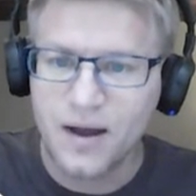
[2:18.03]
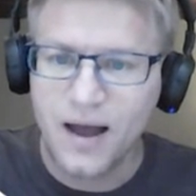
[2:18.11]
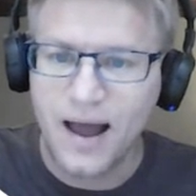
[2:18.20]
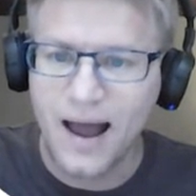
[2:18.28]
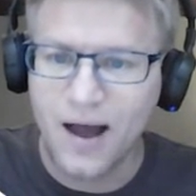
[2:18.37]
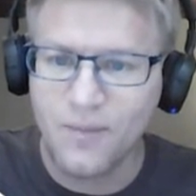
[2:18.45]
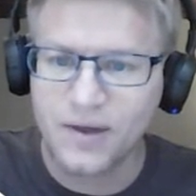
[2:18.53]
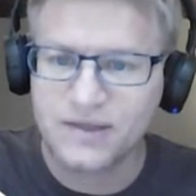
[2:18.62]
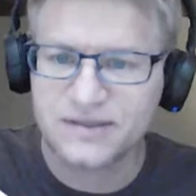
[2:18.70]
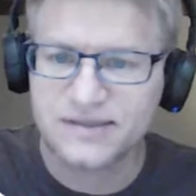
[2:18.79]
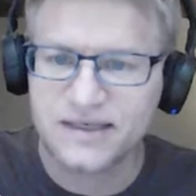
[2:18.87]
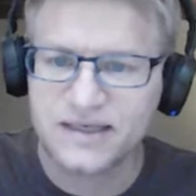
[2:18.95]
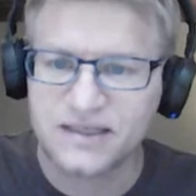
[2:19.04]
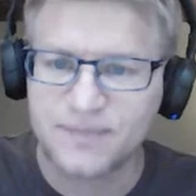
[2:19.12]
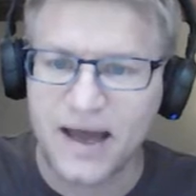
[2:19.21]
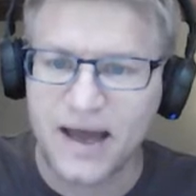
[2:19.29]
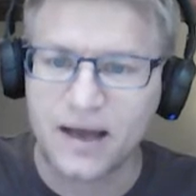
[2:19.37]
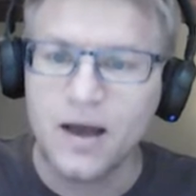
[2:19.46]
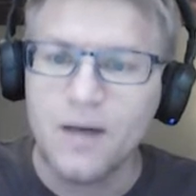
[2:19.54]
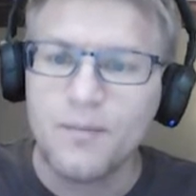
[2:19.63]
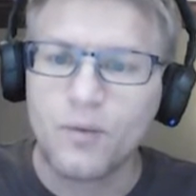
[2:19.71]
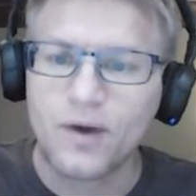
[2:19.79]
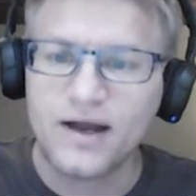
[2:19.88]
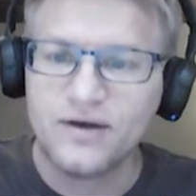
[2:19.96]
How much is in each bag?
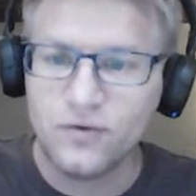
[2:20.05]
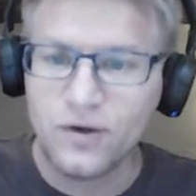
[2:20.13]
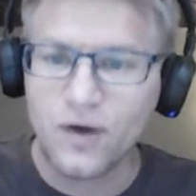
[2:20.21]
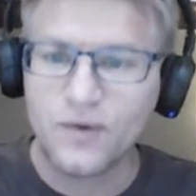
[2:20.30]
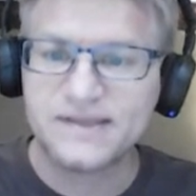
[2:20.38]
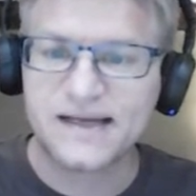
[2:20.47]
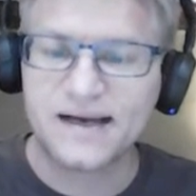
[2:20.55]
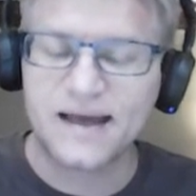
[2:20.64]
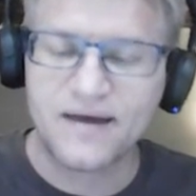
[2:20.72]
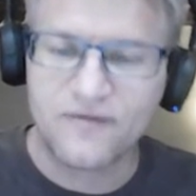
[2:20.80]
But what I do know is that